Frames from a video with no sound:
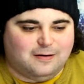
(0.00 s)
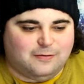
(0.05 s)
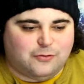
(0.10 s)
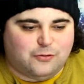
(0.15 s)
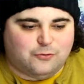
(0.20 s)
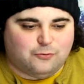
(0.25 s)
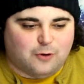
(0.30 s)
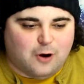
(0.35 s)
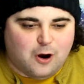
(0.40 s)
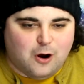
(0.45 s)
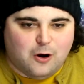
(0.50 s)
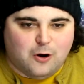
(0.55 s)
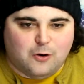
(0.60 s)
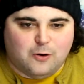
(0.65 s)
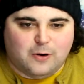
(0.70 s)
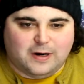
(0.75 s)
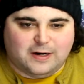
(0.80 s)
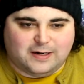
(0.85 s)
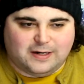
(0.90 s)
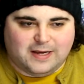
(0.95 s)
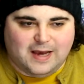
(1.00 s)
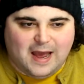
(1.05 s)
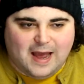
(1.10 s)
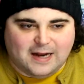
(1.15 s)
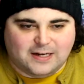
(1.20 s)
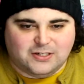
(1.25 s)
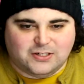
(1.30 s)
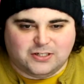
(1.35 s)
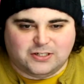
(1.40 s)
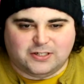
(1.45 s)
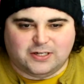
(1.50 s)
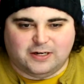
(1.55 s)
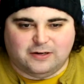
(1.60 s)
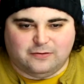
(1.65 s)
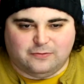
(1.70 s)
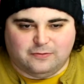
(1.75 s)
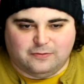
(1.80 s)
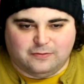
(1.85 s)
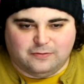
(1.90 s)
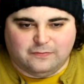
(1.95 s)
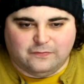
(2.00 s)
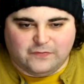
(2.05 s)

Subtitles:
throw and catch and